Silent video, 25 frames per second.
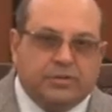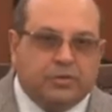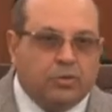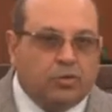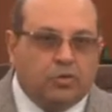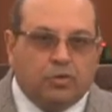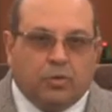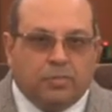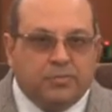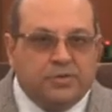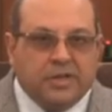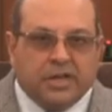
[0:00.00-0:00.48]
those
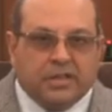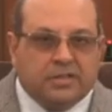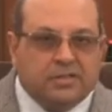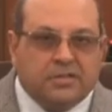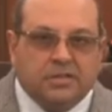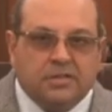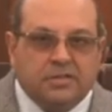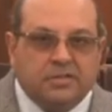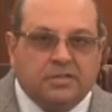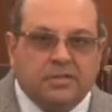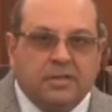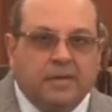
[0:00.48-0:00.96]

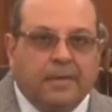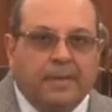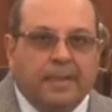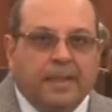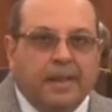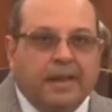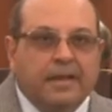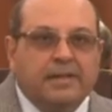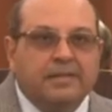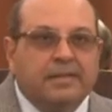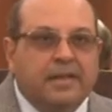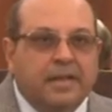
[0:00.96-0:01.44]
objections
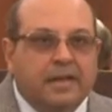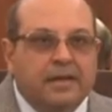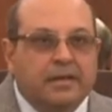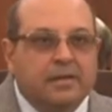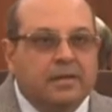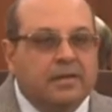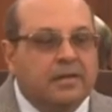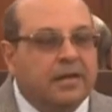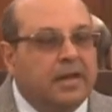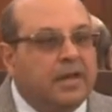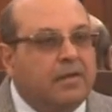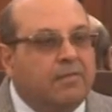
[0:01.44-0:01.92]
and then
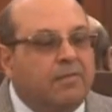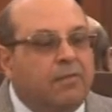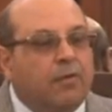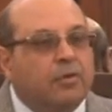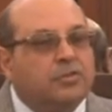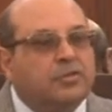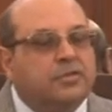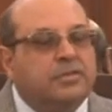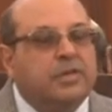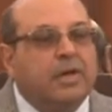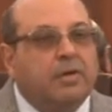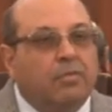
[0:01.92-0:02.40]

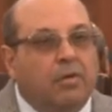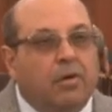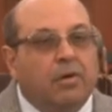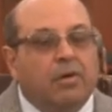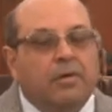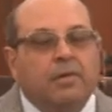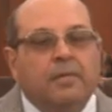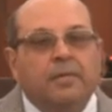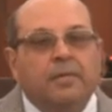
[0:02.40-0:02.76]
enforced the award.